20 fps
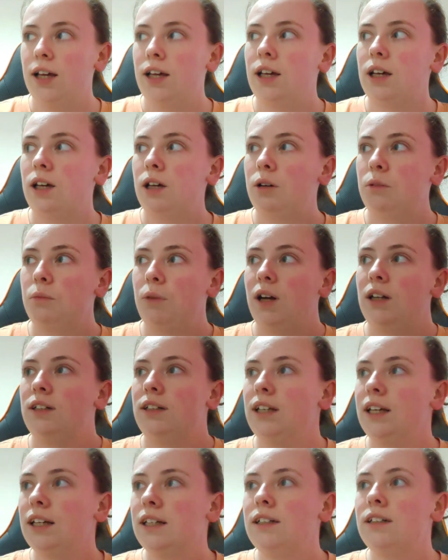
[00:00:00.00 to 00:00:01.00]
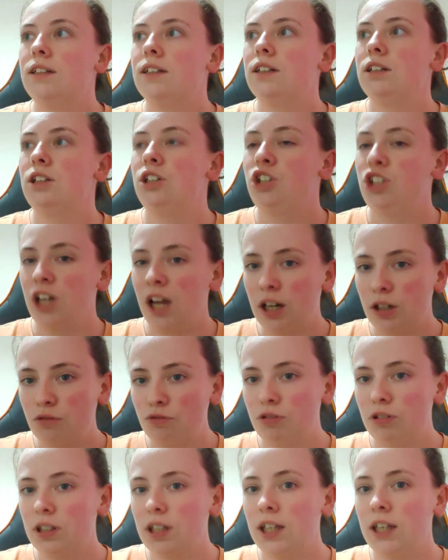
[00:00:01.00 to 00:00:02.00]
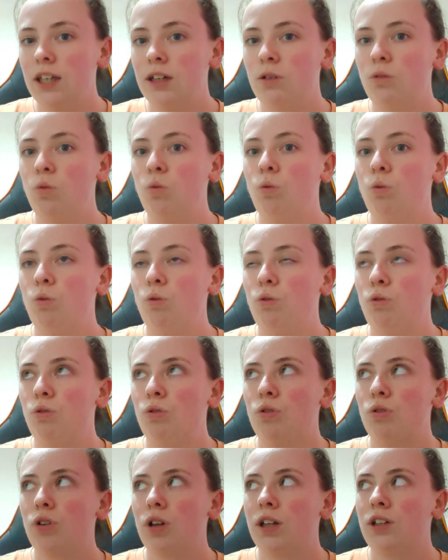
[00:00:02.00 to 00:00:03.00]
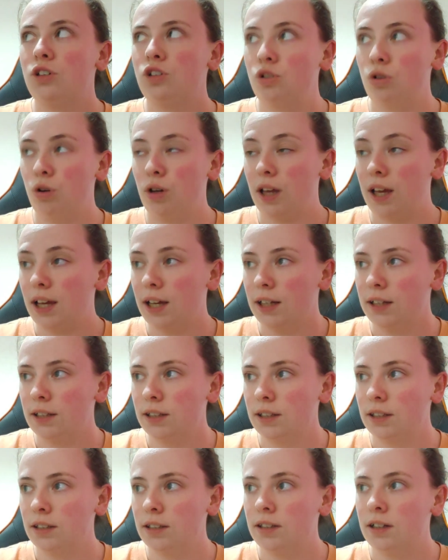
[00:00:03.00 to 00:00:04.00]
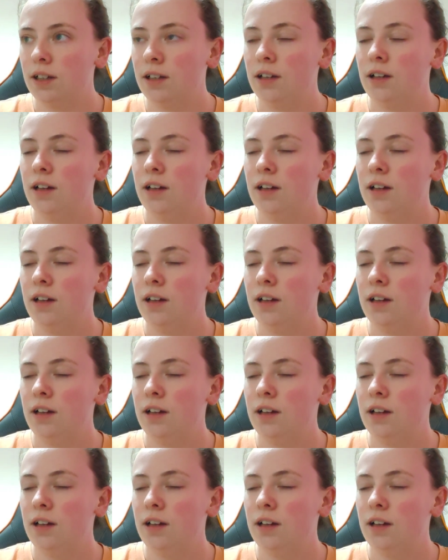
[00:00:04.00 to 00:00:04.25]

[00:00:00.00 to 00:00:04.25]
I did generally enjoy it,